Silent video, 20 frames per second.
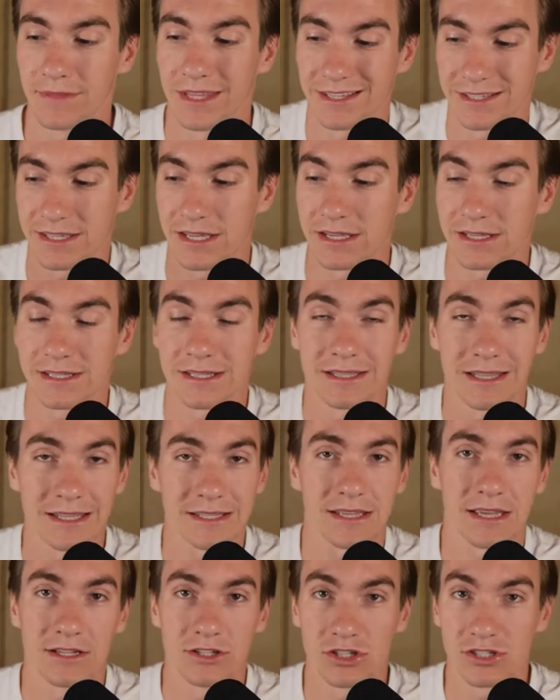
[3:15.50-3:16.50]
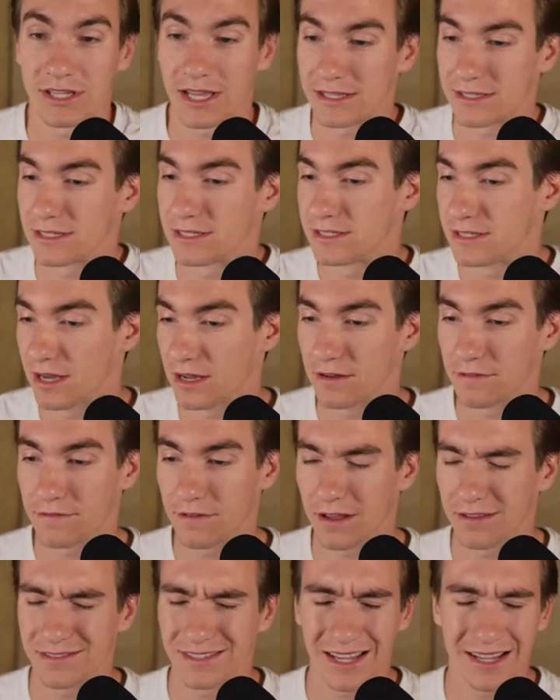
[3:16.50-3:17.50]
This kid just gets it done in
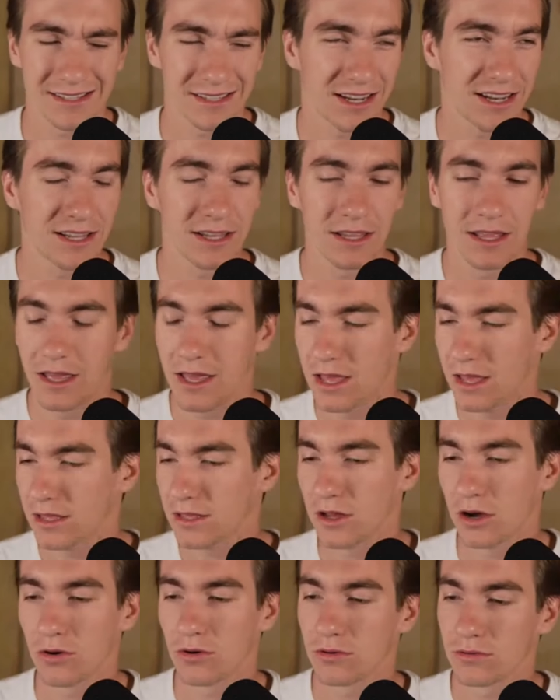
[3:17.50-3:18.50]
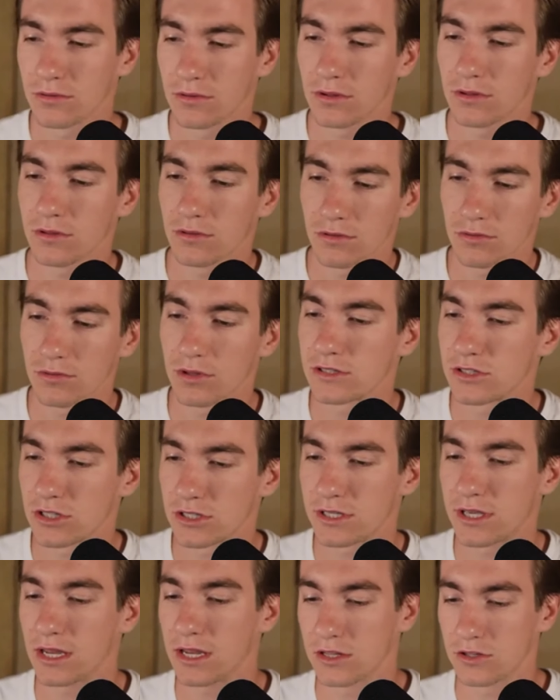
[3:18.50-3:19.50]
five sets. And let's
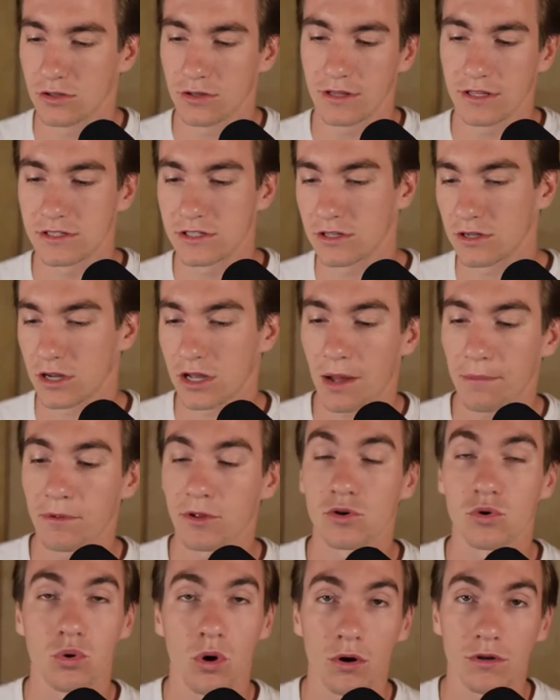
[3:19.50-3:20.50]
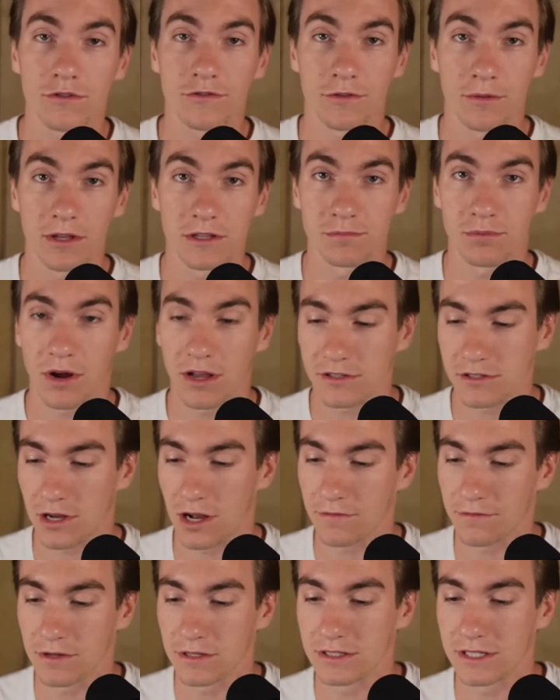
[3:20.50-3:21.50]
just get into it. This is a couple of quotes from his press
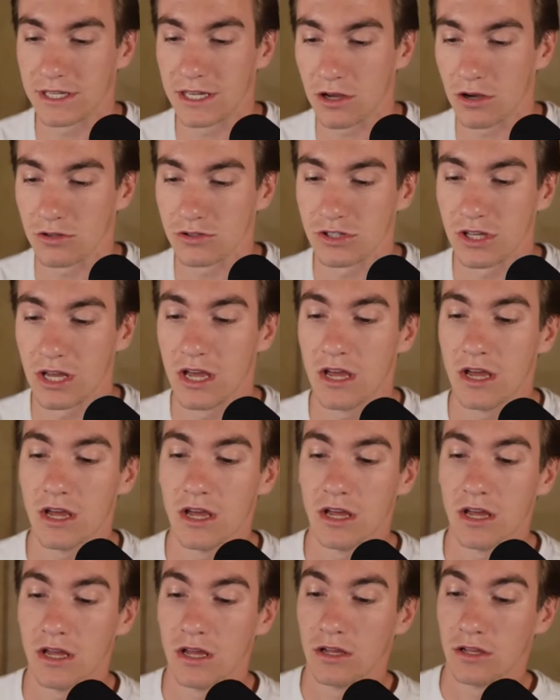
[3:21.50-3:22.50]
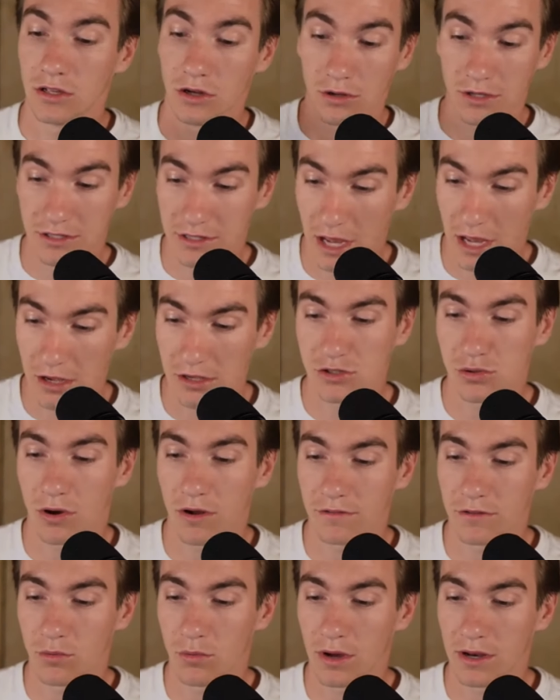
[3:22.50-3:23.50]
conference. He goes, he's
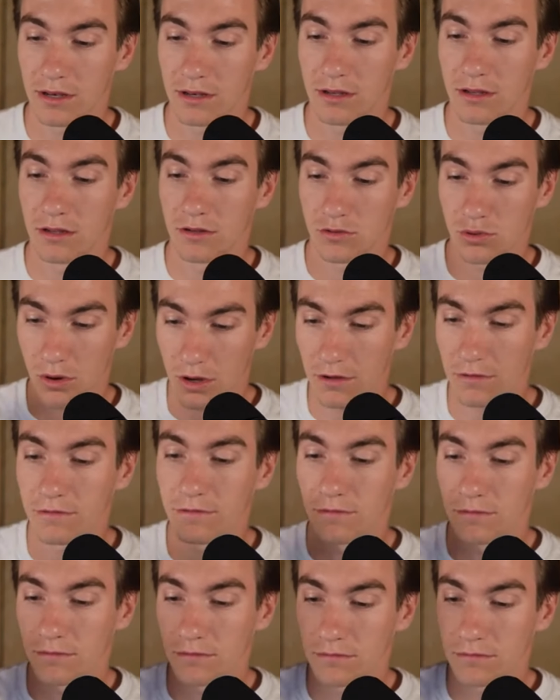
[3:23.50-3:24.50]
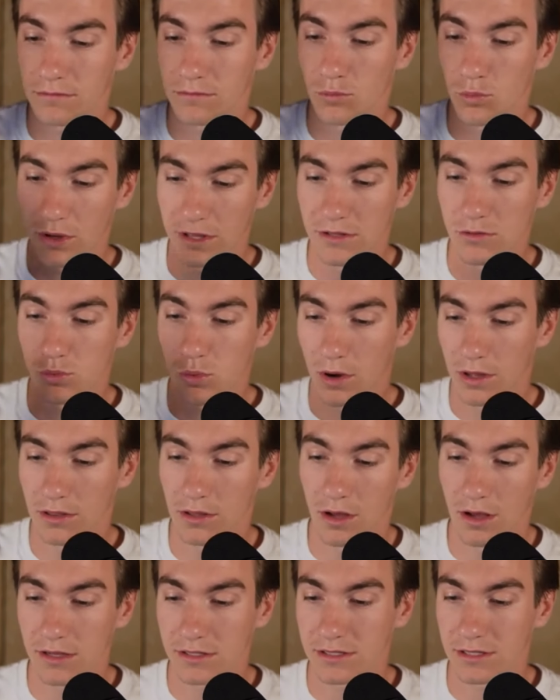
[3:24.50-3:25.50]
12-1, 12 wins,
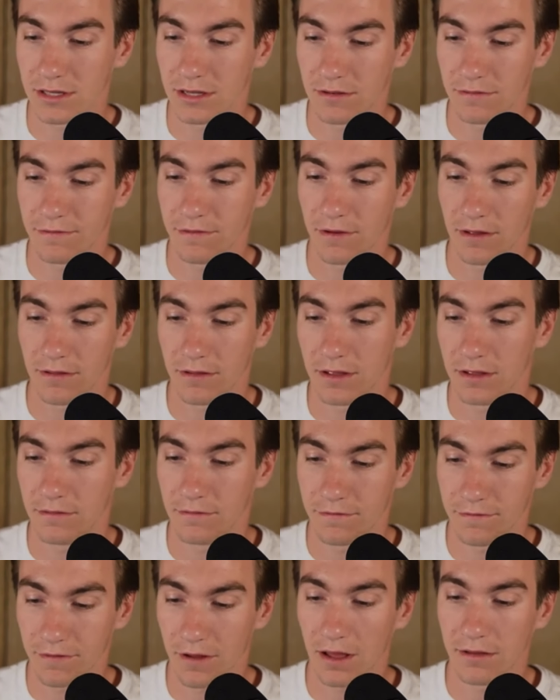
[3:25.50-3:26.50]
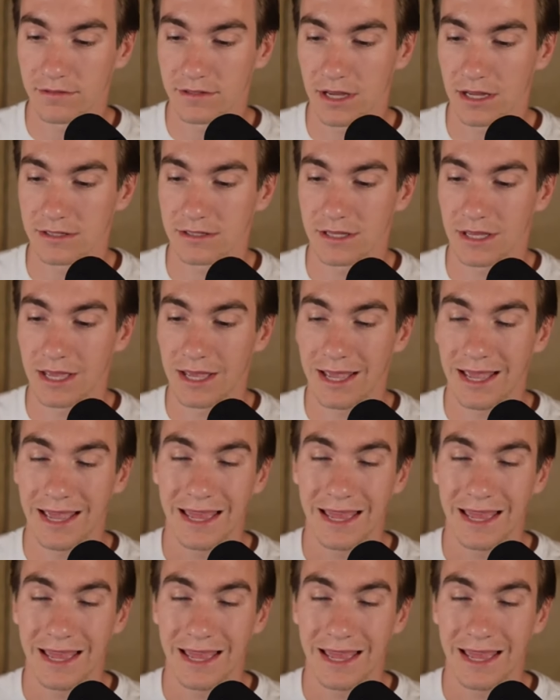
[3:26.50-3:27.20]
one loss in five sets.